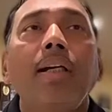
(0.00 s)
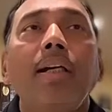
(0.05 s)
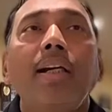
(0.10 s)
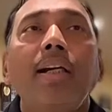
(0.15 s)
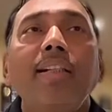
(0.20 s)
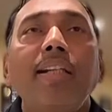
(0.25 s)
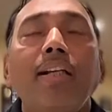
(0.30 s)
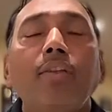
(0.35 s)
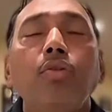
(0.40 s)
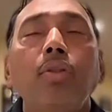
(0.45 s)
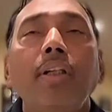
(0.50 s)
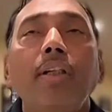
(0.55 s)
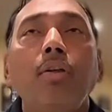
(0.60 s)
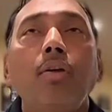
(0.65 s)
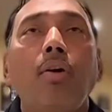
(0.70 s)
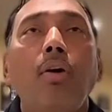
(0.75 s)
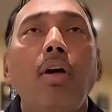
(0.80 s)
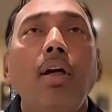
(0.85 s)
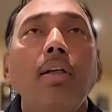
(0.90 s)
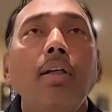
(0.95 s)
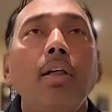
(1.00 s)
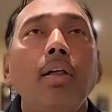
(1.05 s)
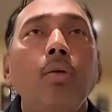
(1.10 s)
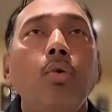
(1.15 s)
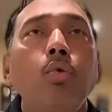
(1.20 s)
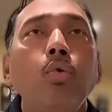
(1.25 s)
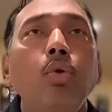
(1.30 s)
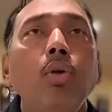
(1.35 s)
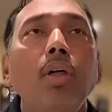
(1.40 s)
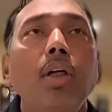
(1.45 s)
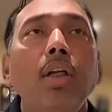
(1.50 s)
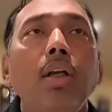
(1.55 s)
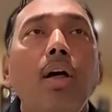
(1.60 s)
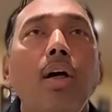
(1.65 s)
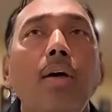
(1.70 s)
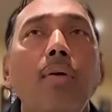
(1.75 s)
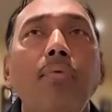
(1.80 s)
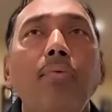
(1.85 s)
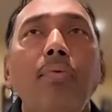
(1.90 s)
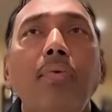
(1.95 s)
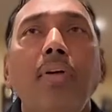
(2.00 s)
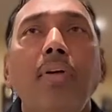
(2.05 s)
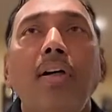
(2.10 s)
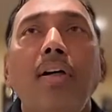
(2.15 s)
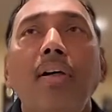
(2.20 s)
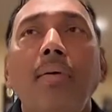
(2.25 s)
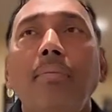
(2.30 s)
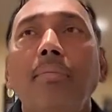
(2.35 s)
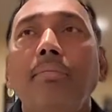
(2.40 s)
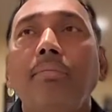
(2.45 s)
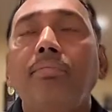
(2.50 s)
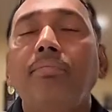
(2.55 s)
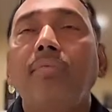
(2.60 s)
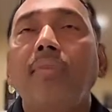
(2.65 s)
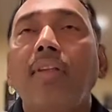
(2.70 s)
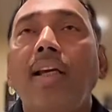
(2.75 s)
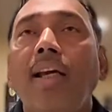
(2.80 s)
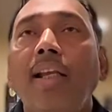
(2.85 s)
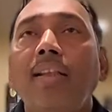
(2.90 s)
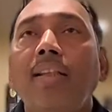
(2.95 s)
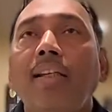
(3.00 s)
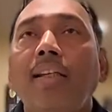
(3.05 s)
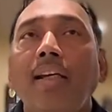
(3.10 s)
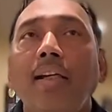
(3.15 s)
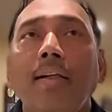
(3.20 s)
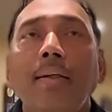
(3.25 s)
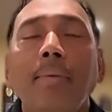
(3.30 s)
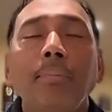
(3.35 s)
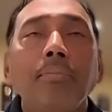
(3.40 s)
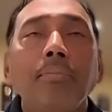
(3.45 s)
It's actually called the Google of uh, Healthcare.